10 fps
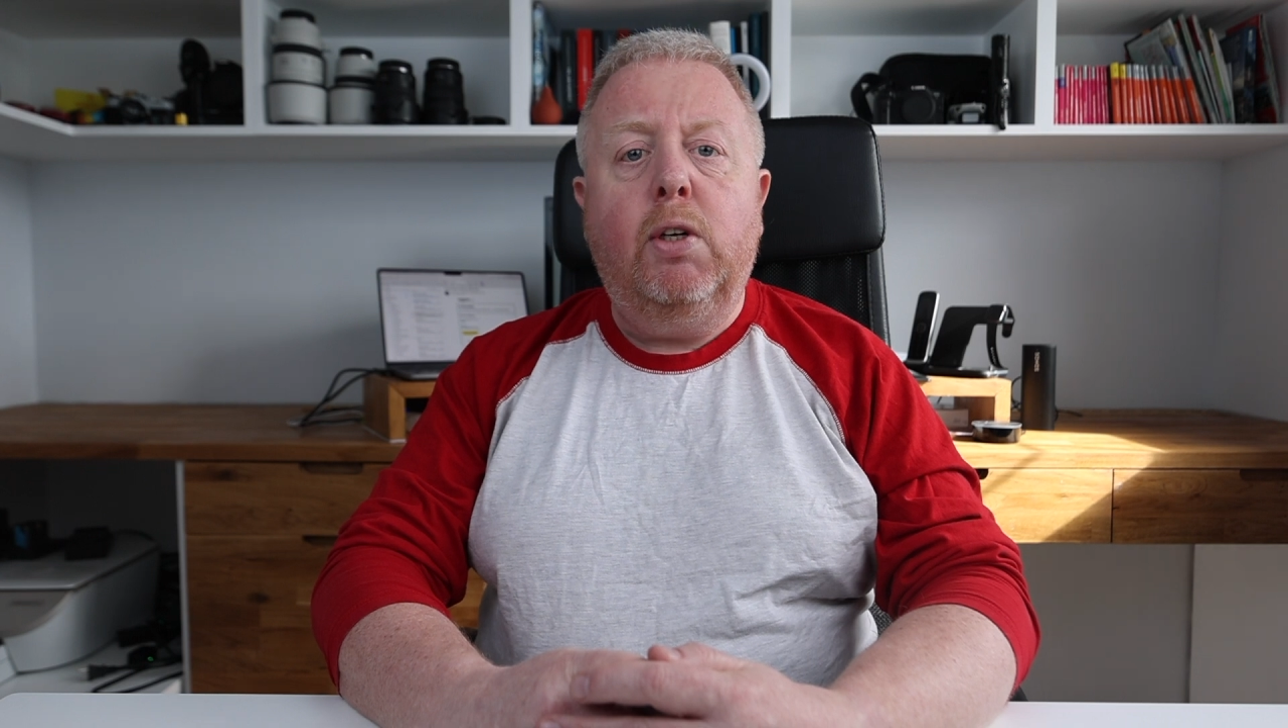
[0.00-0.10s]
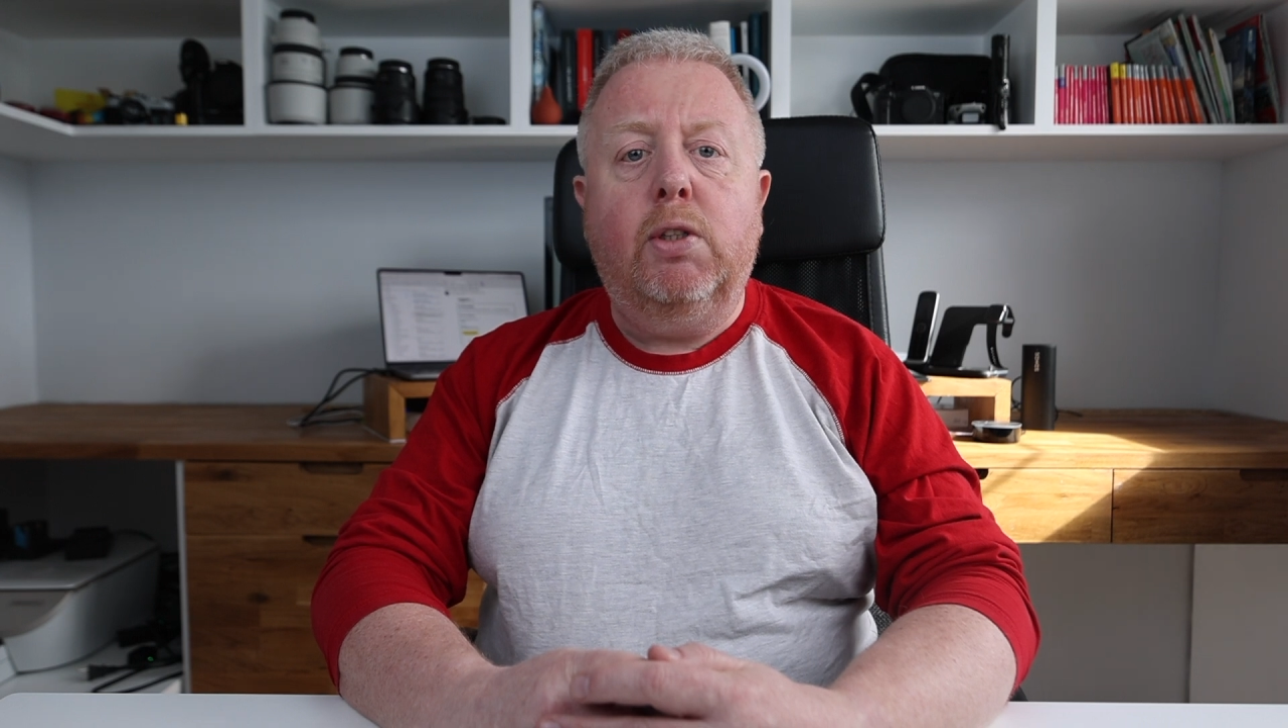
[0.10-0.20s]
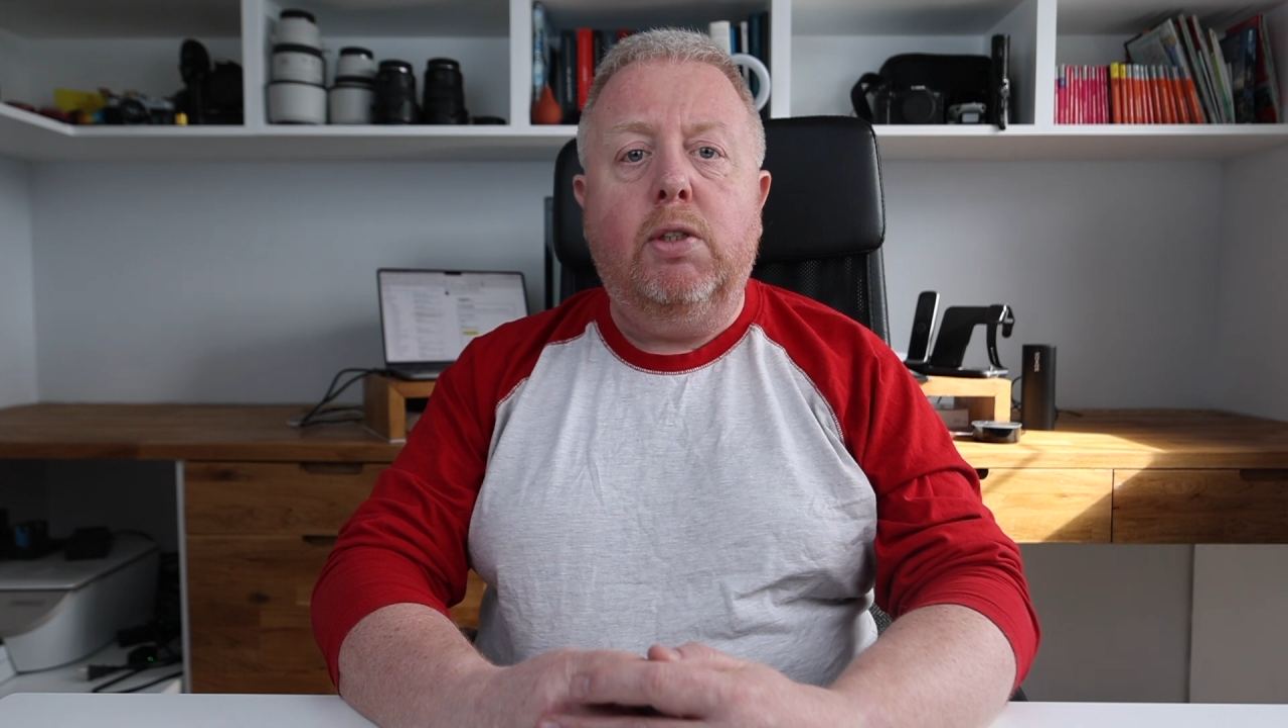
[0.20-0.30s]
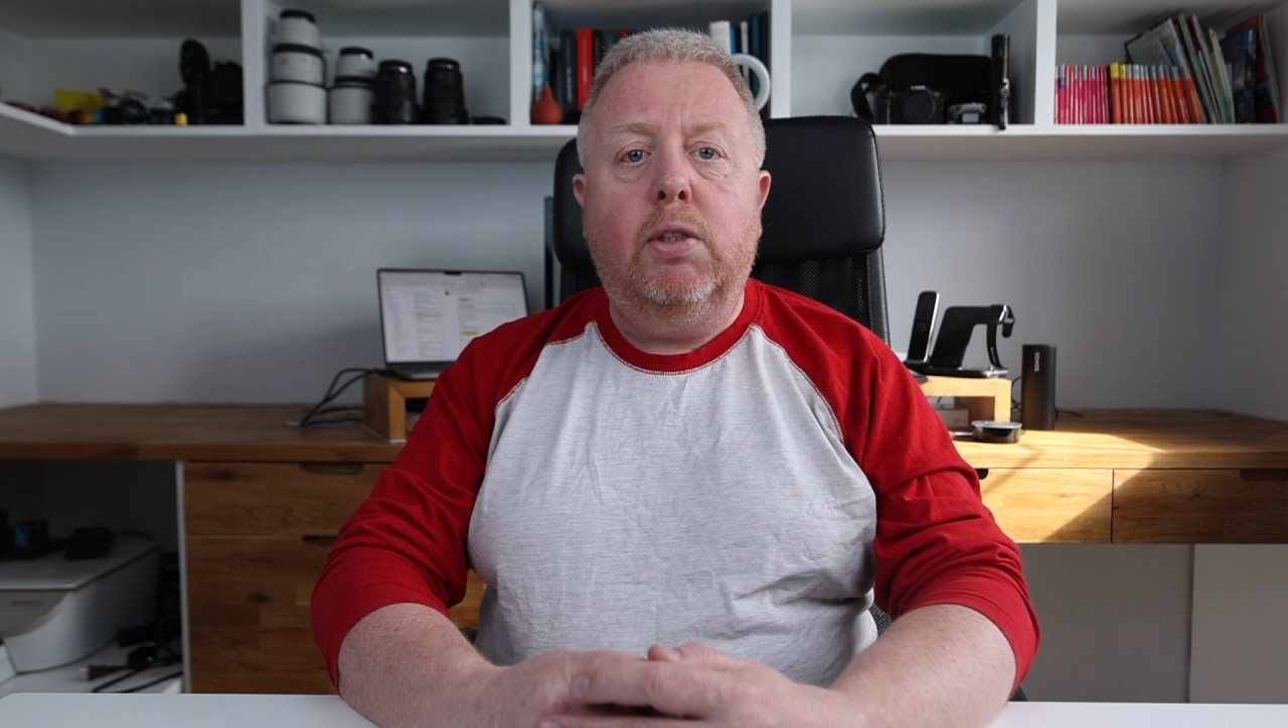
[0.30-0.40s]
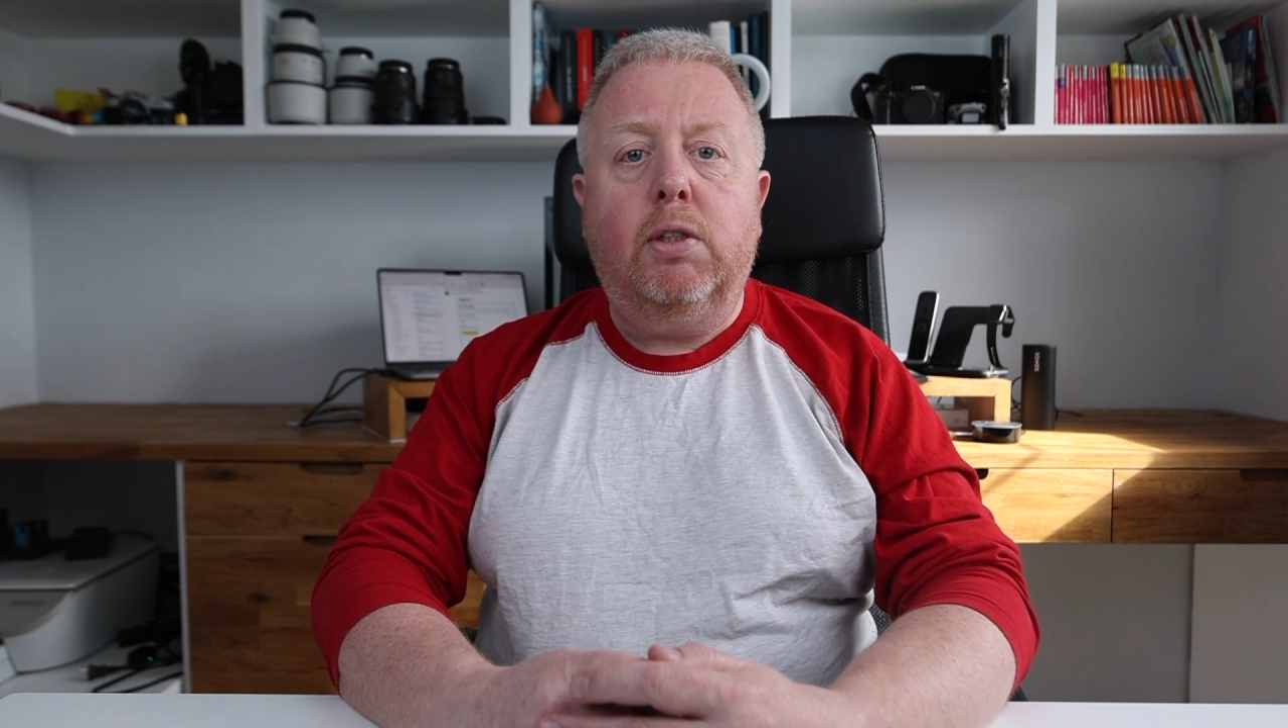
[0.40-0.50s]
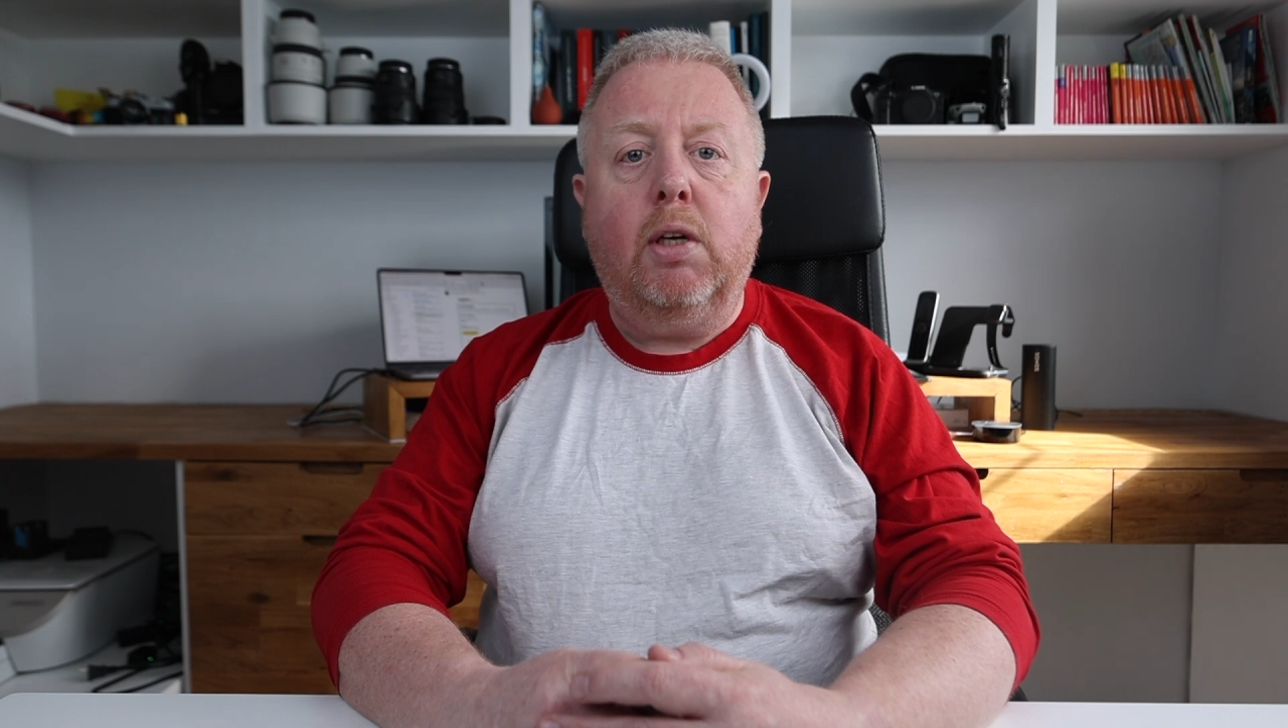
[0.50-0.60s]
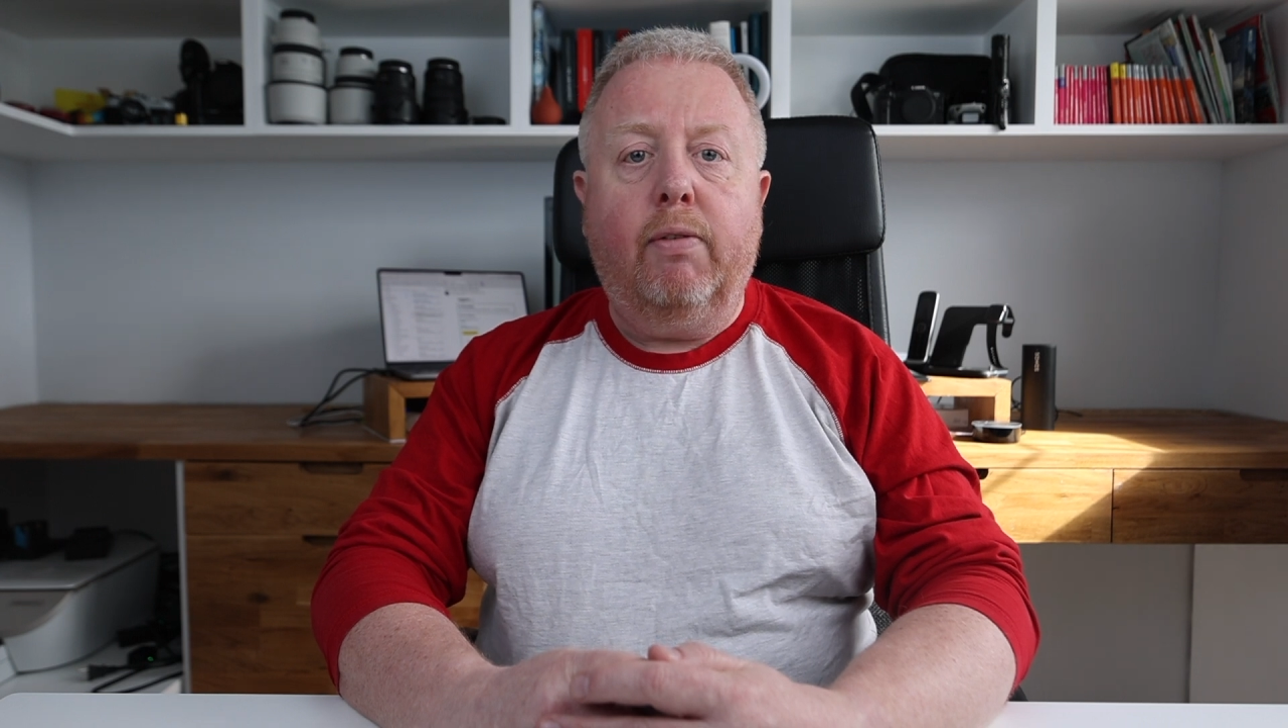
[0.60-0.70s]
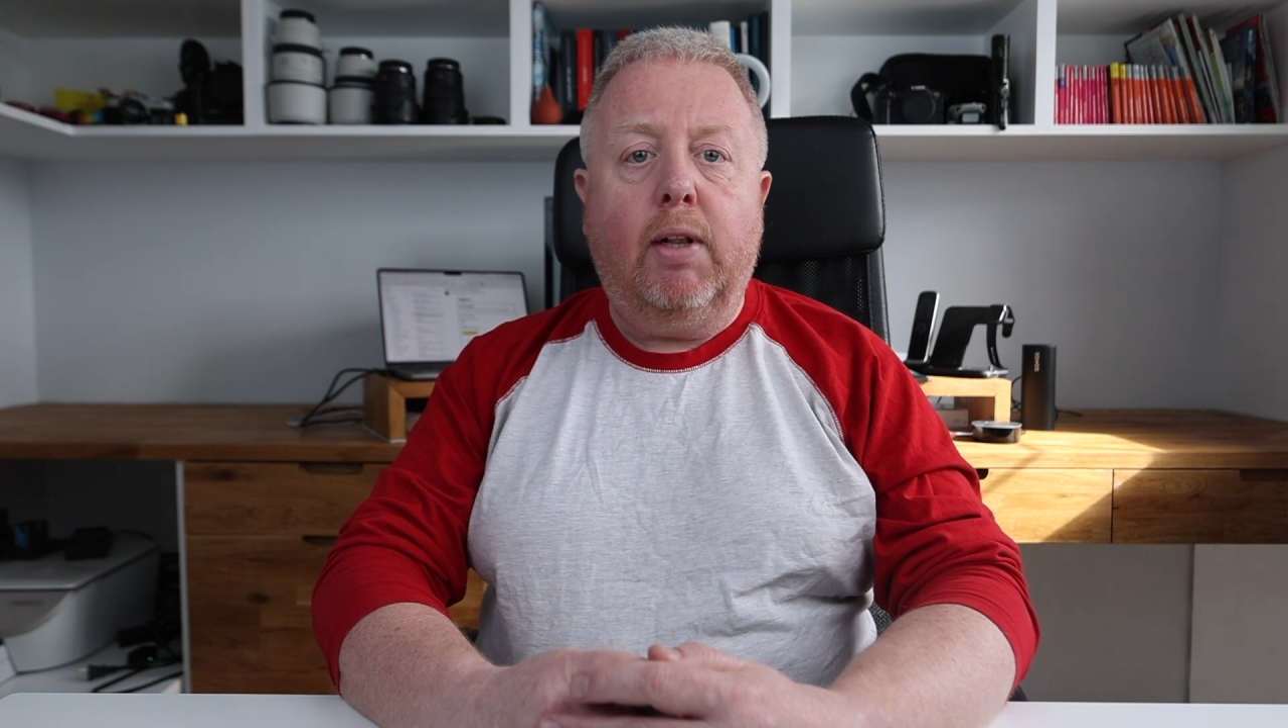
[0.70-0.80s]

versions